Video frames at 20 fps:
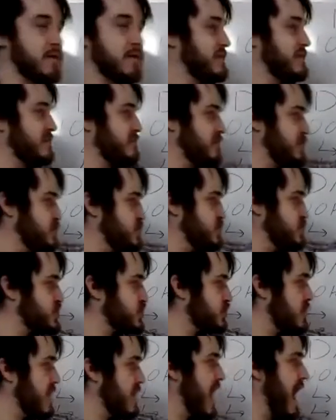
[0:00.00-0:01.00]
in the
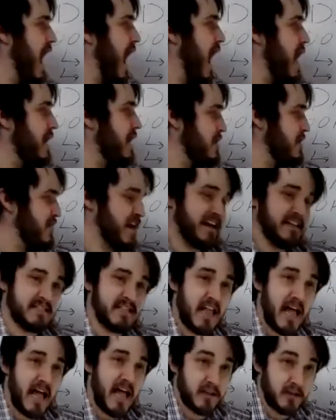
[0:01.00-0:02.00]
future on things
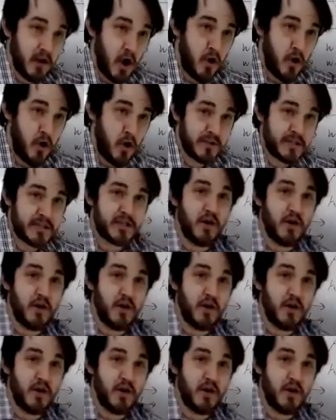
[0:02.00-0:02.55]
like loans.